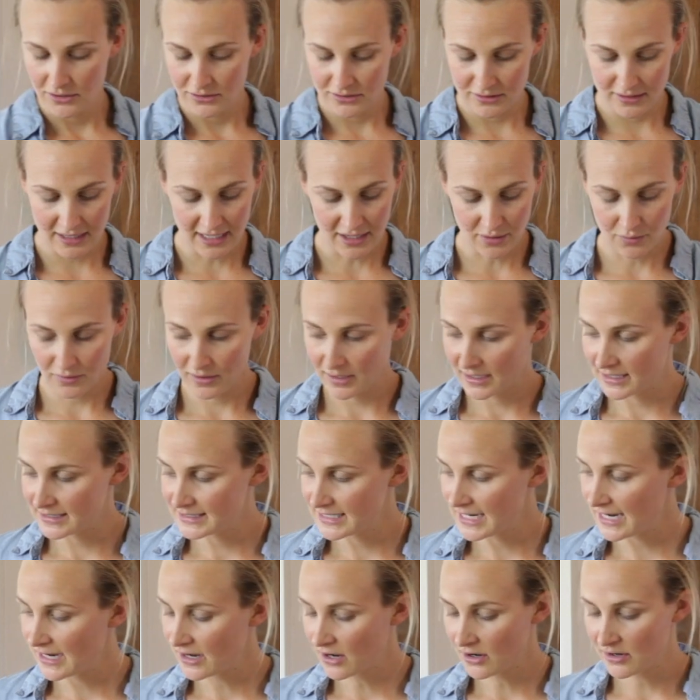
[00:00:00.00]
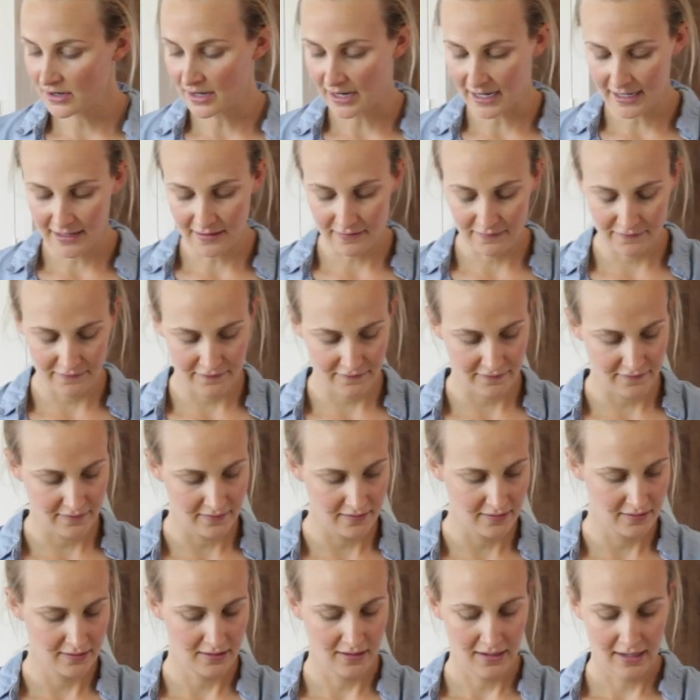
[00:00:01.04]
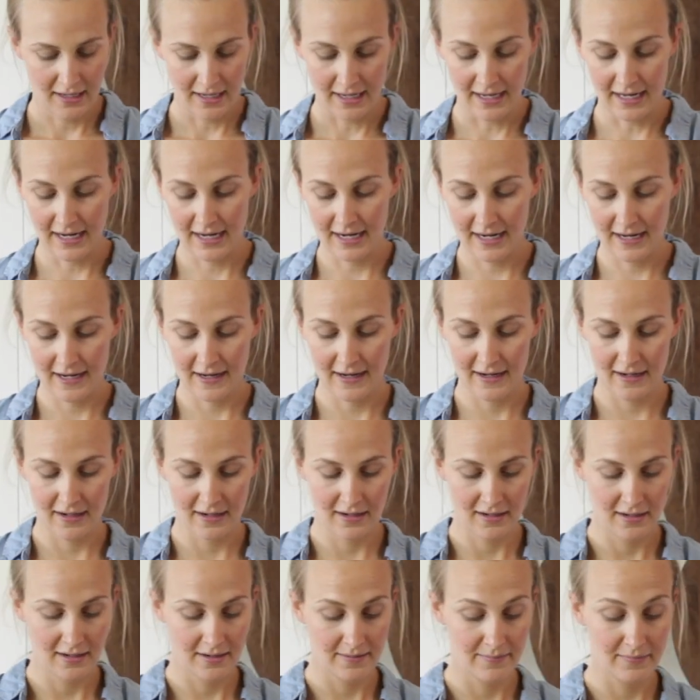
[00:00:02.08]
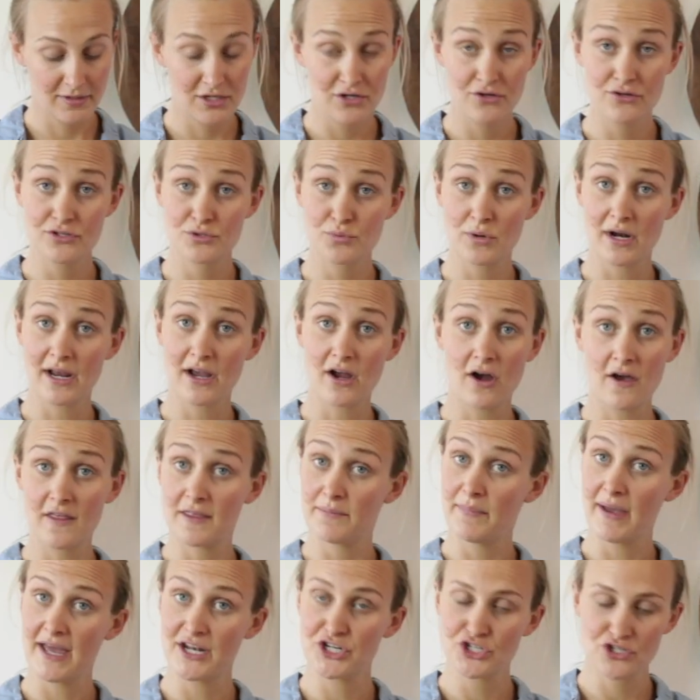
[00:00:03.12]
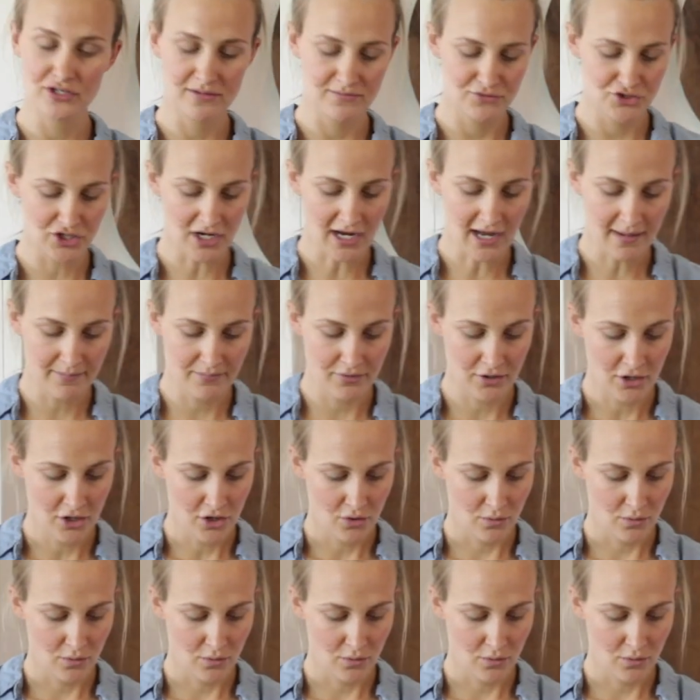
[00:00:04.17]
So now we're gonna take our knife and I'm gonna use what I call the pendulum chop,